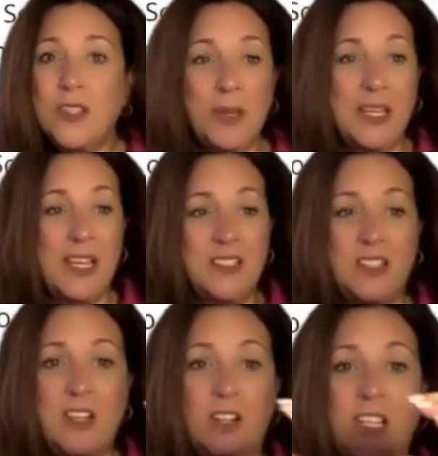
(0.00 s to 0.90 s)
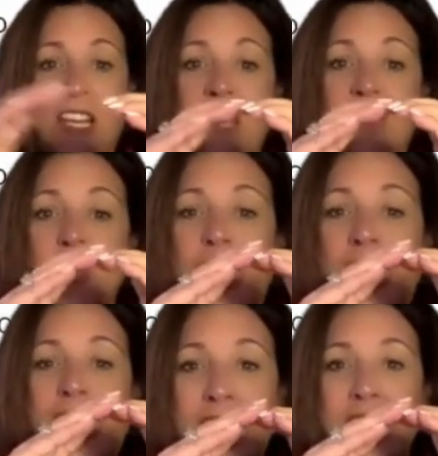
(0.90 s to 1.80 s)
them because they're like
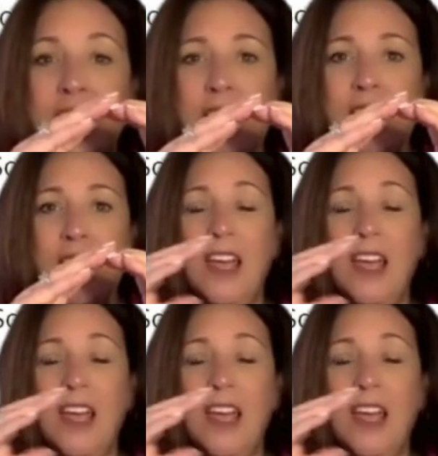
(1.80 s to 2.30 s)
gigantic.